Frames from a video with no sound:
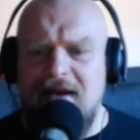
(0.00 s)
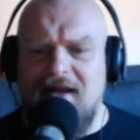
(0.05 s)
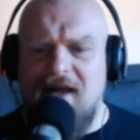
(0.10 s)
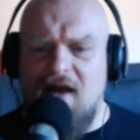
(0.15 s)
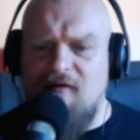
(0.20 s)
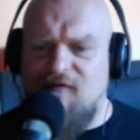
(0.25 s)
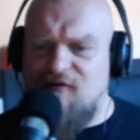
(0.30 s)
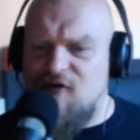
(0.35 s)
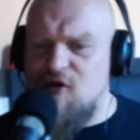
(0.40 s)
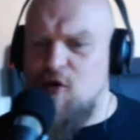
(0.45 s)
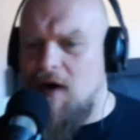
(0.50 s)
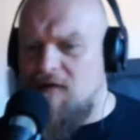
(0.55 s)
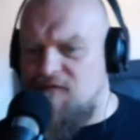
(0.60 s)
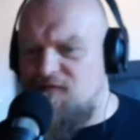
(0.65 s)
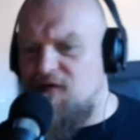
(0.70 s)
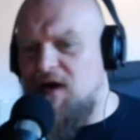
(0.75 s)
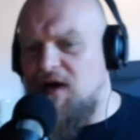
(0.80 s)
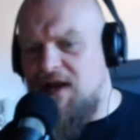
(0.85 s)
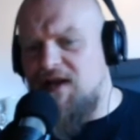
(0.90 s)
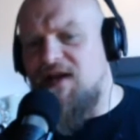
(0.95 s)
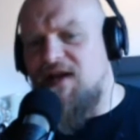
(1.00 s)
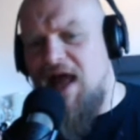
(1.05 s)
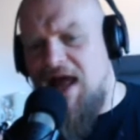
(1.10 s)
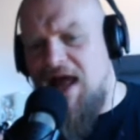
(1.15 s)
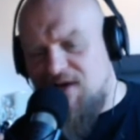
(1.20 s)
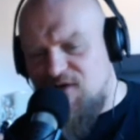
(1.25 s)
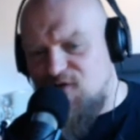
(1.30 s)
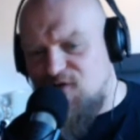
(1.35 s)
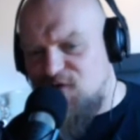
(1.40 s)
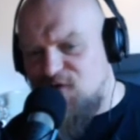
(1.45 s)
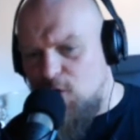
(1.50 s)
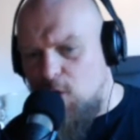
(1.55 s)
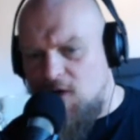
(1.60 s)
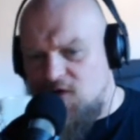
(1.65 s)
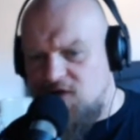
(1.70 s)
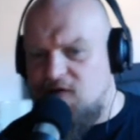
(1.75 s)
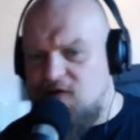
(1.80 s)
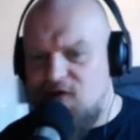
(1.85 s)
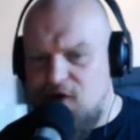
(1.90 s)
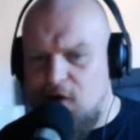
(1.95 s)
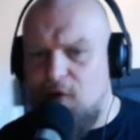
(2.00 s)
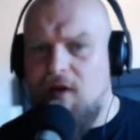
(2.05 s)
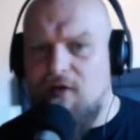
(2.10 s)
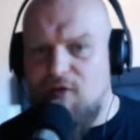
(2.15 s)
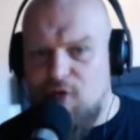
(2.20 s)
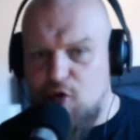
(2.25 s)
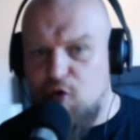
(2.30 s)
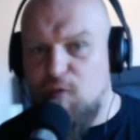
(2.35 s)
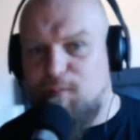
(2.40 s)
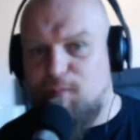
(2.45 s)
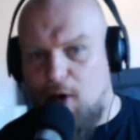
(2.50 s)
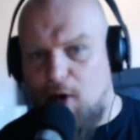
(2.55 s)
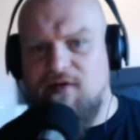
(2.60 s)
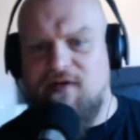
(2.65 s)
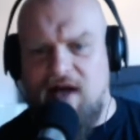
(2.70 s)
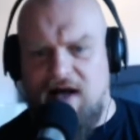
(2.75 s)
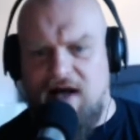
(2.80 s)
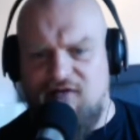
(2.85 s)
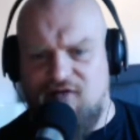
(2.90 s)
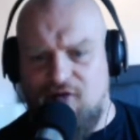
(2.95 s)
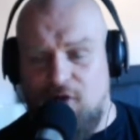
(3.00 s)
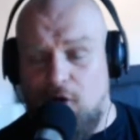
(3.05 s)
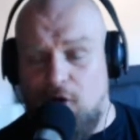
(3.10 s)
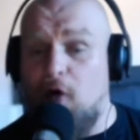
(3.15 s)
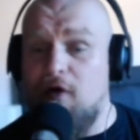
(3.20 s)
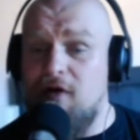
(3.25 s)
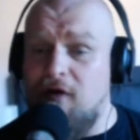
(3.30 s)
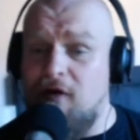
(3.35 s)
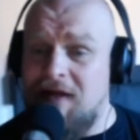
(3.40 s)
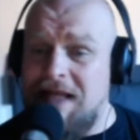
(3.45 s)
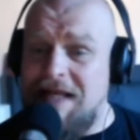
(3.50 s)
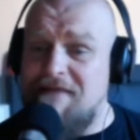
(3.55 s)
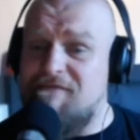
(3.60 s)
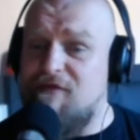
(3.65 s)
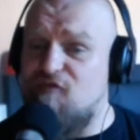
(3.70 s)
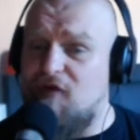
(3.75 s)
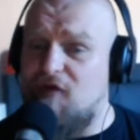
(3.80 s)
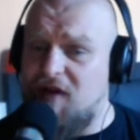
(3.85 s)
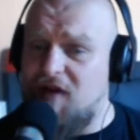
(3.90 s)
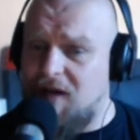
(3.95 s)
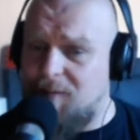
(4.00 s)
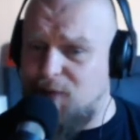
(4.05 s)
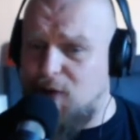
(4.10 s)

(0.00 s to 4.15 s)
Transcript: me give you a fucking hint, folks. If you're a new podcaster or you're even running a